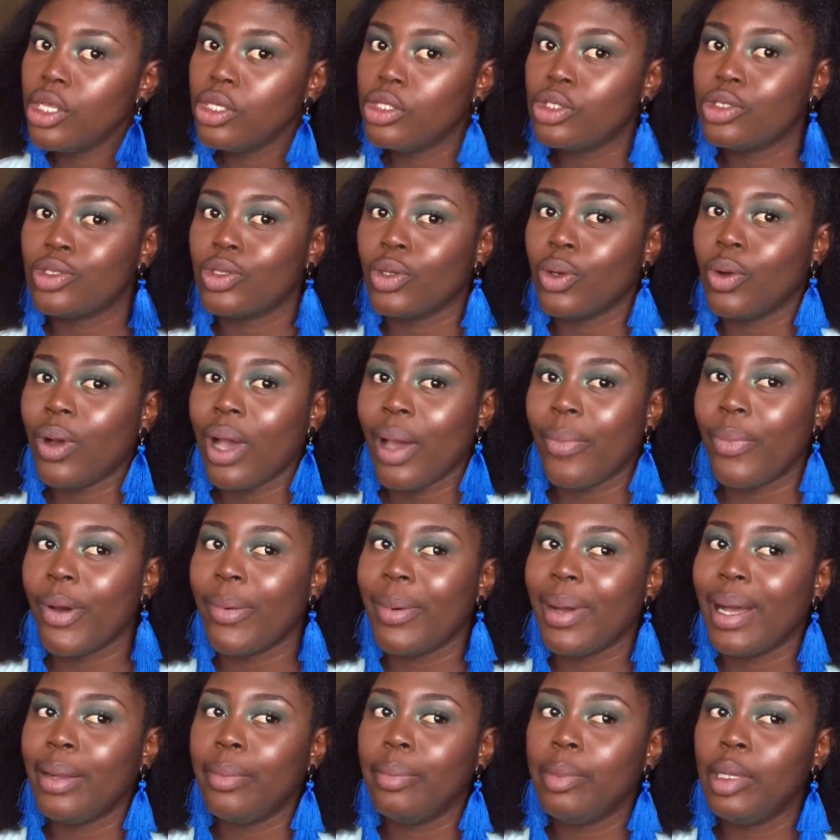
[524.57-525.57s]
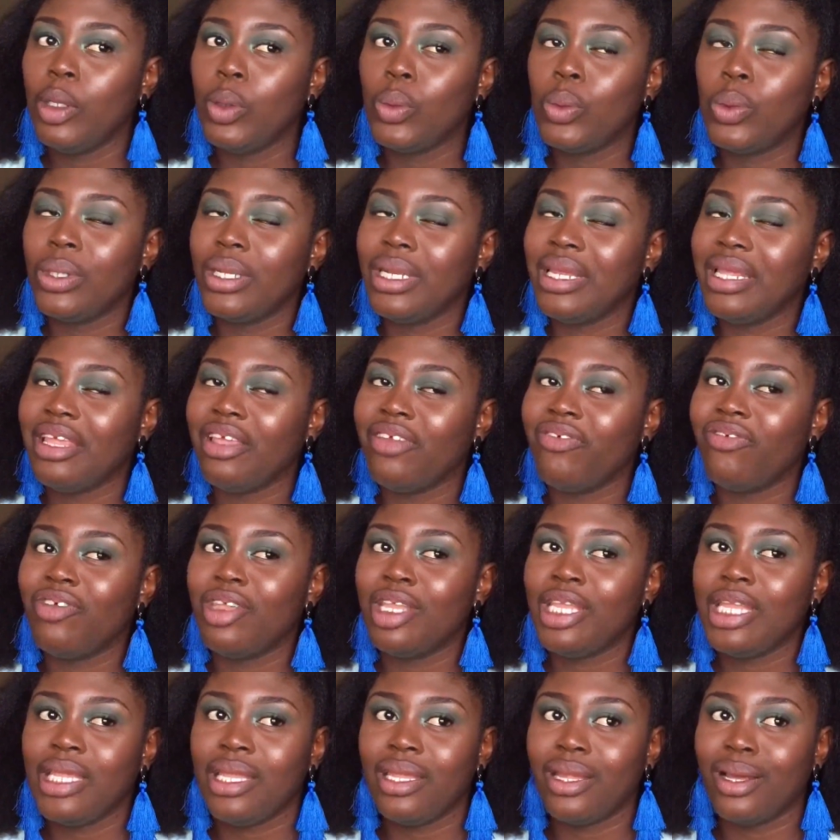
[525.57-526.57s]
So I probably wouldn't
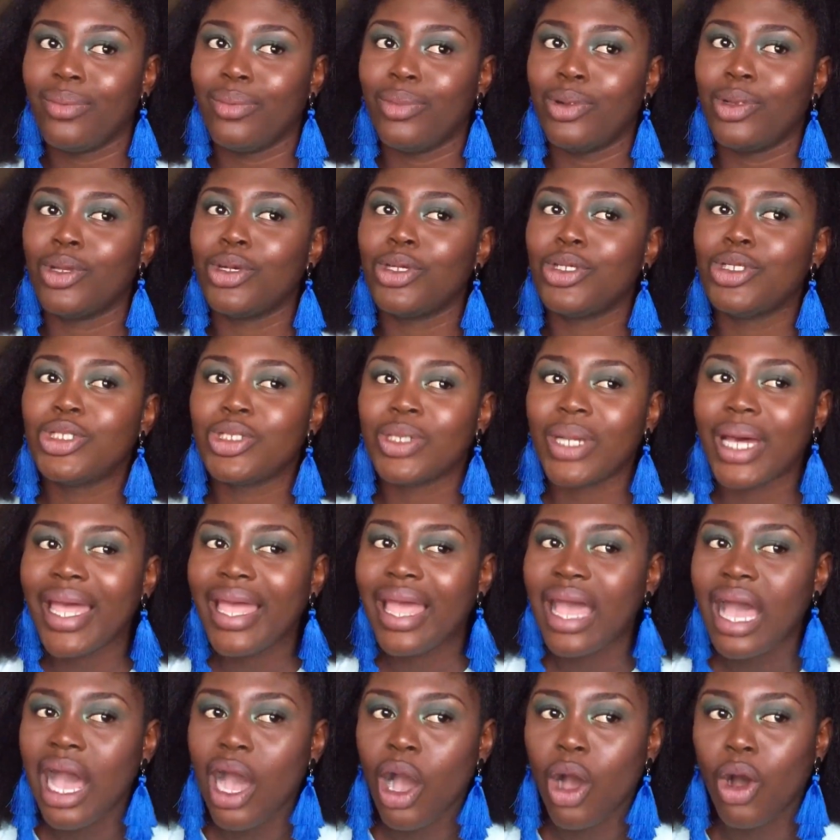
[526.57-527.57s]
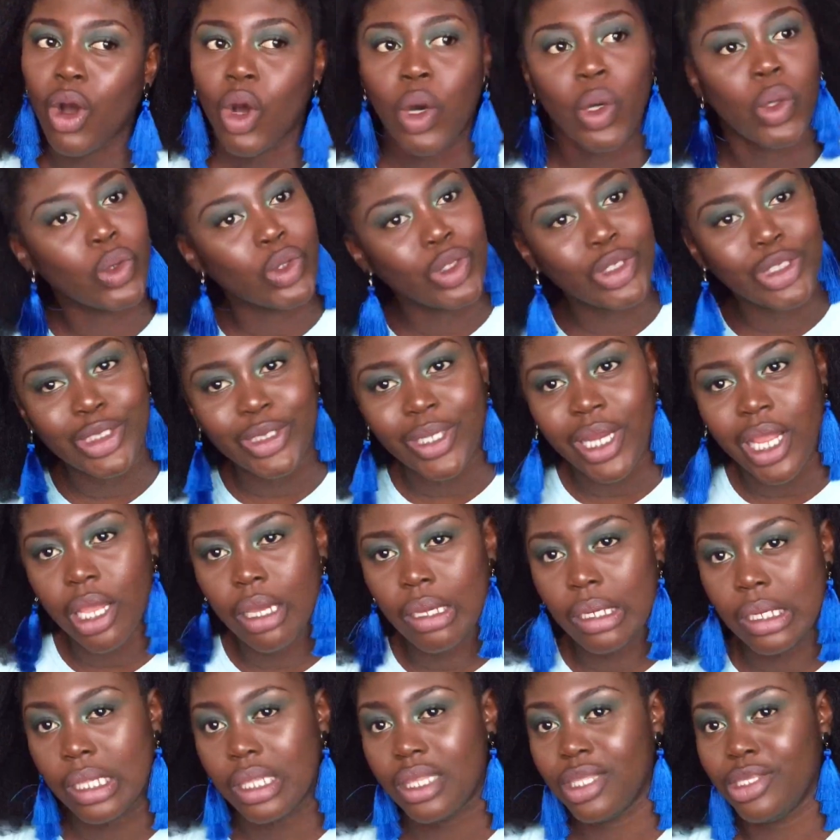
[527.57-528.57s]
even need a blow dryer or hood
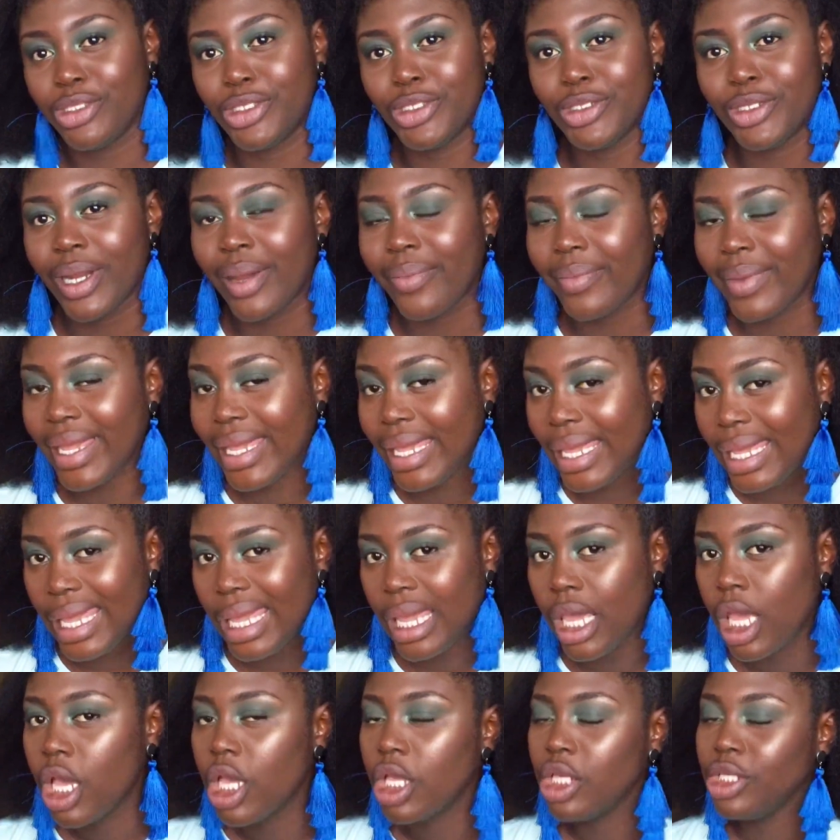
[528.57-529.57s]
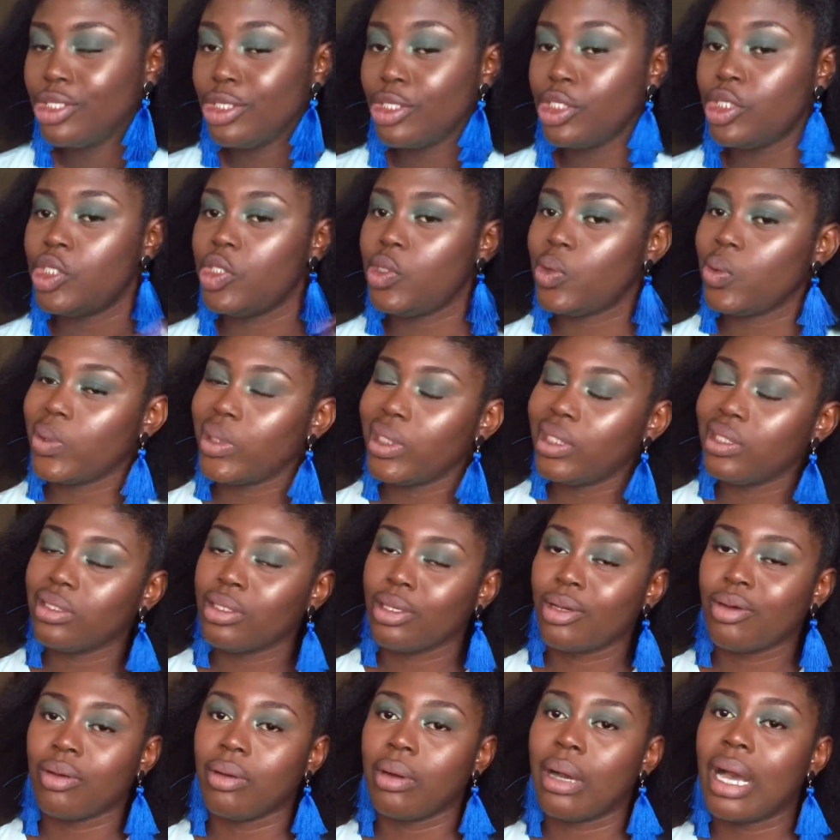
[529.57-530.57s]
dryer or anything to dry my hair. Just do
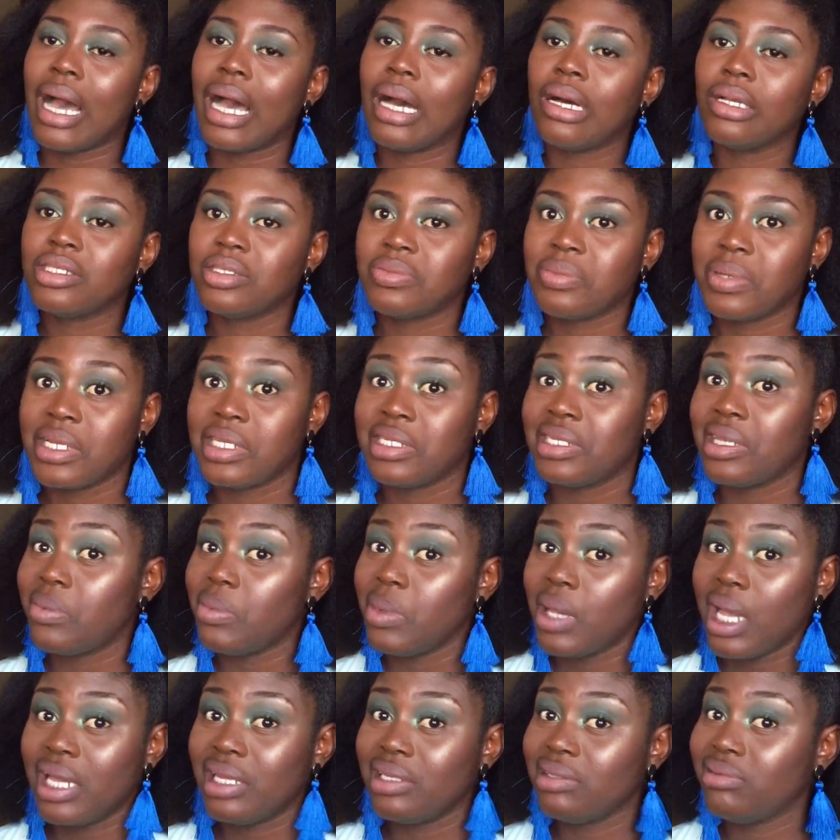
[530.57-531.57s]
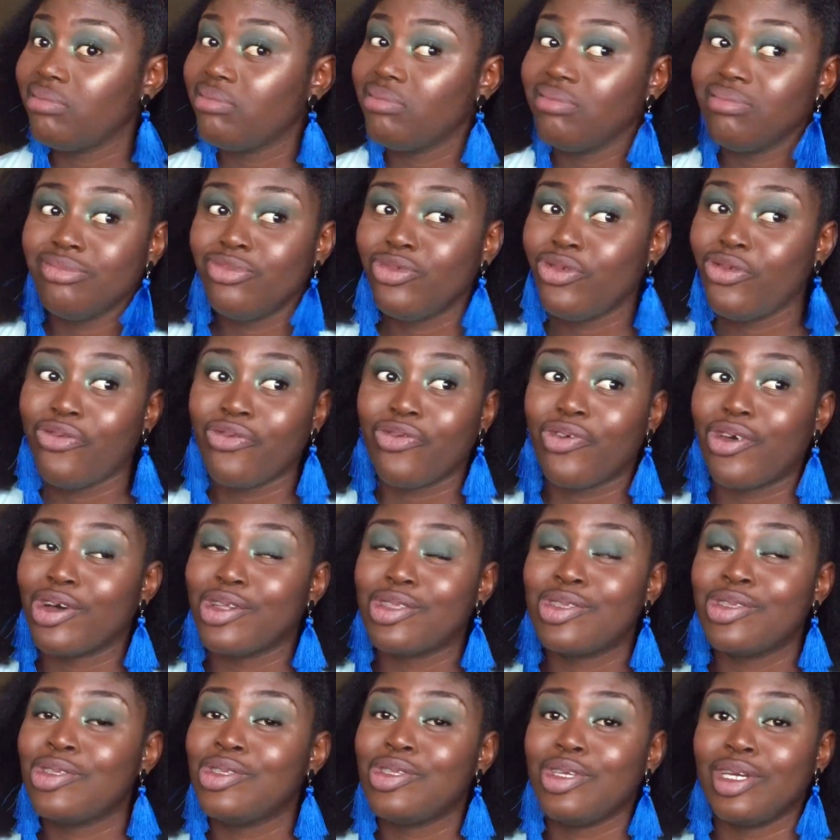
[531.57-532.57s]
it, go out. By the time you've
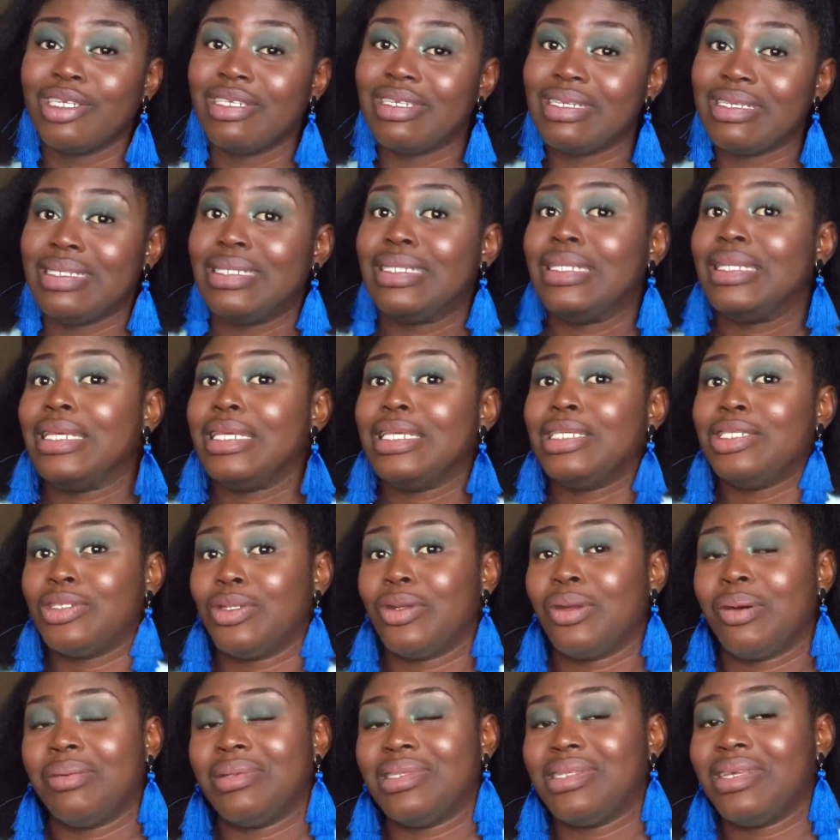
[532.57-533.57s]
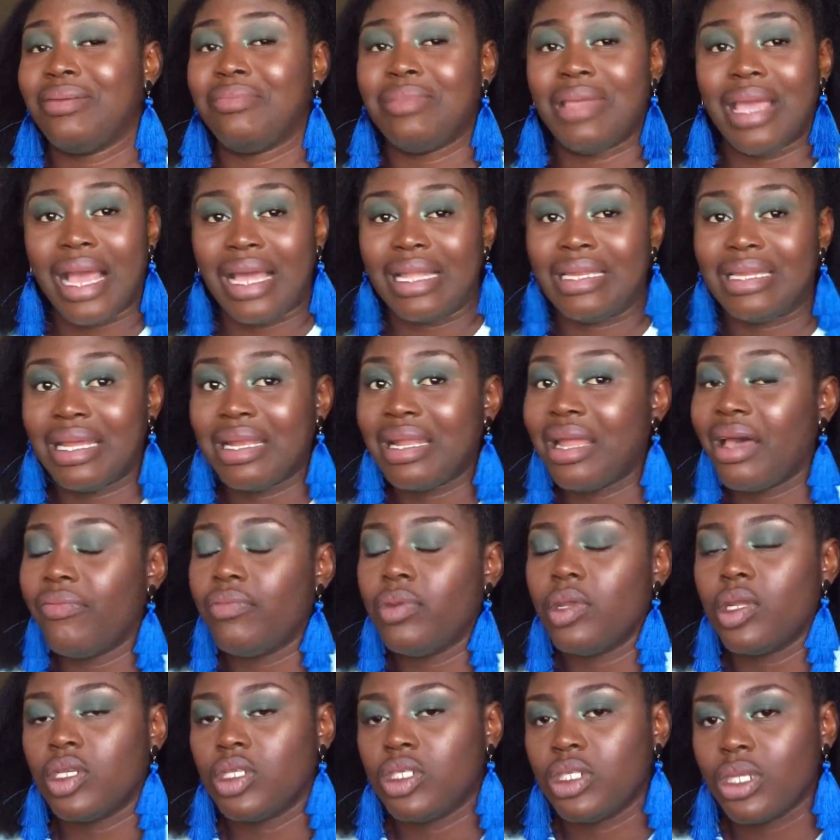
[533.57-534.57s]
gotten to your destination, or by the time you're done
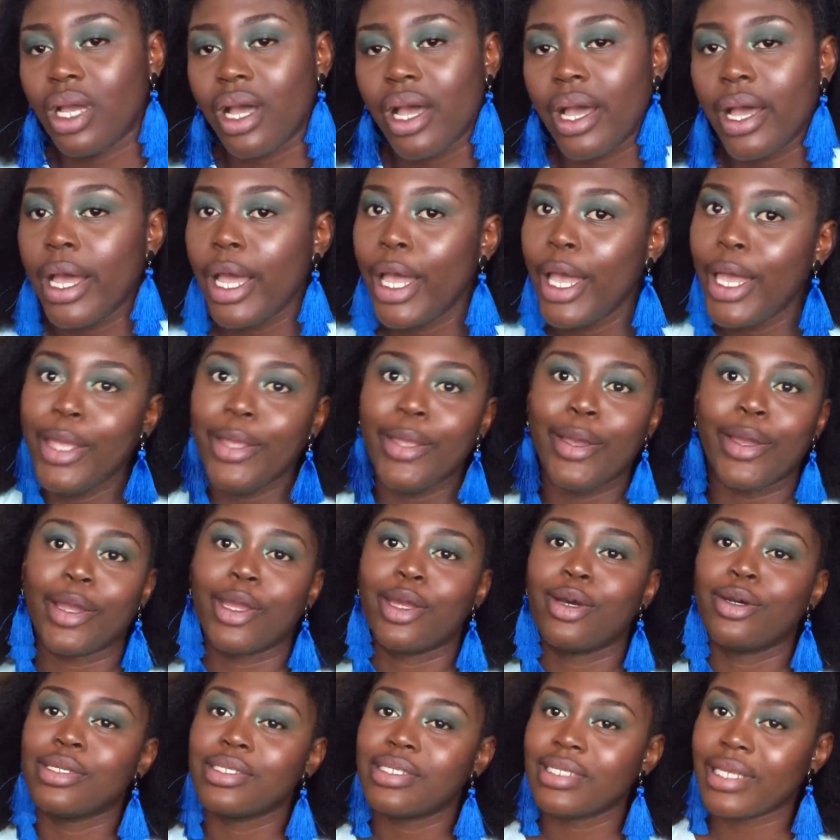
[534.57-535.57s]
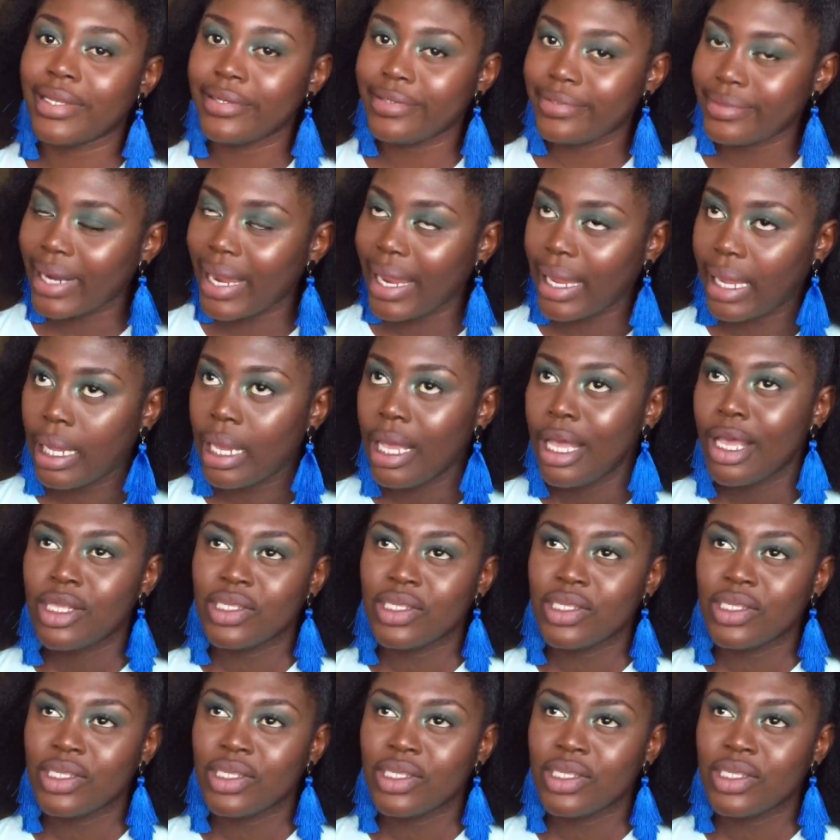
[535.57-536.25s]
having a shower, your curls are dry.